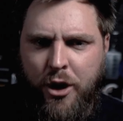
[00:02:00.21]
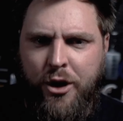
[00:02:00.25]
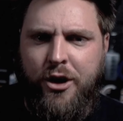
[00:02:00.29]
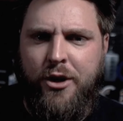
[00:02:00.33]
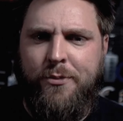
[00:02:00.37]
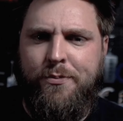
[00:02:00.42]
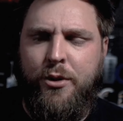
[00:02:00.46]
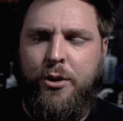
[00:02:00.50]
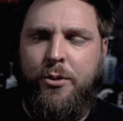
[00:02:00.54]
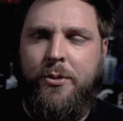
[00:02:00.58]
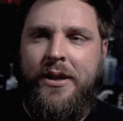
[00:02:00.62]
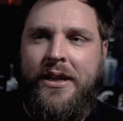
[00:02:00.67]

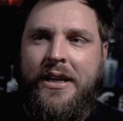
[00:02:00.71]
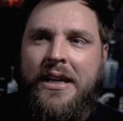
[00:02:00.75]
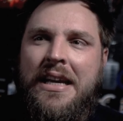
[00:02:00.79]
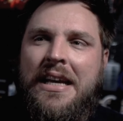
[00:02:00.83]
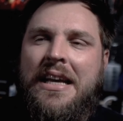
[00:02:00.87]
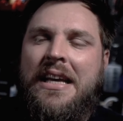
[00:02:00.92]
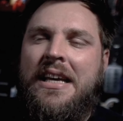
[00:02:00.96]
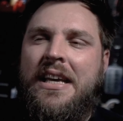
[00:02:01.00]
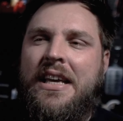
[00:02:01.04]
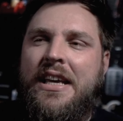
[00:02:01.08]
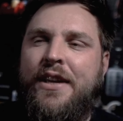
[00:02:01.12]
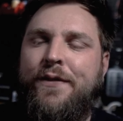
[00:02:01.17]
marker buoy.
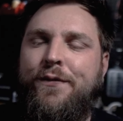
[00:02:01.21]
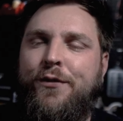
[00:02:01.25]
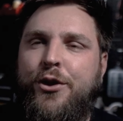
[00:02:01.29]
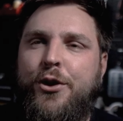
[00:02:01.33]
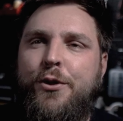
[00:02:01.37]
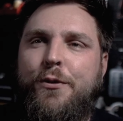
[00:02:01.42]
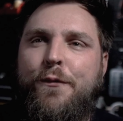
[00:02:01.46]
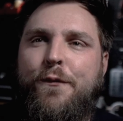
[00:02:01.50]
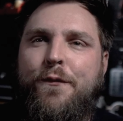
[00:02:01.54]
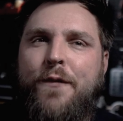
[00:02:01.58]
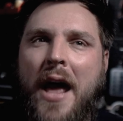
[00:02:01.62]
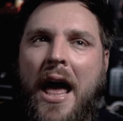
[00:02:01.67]
If
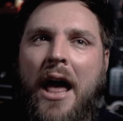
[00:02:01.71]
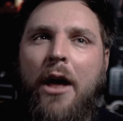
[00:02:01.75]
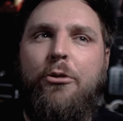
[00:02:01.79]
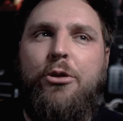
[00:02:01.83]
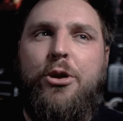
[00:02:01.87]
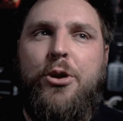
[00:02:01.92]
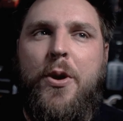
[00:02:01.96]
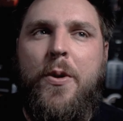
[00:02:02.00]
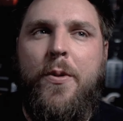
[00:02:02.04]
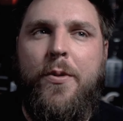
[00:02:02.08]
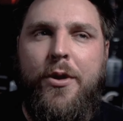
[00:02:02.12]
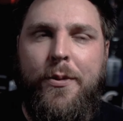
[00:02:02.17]
you
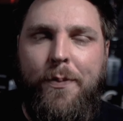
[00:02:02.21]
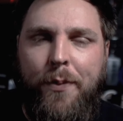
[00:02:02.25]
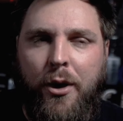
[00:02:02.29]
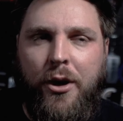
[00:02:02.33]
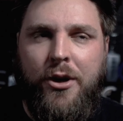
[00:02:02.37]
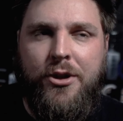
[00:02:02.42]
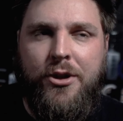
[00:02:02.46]
value the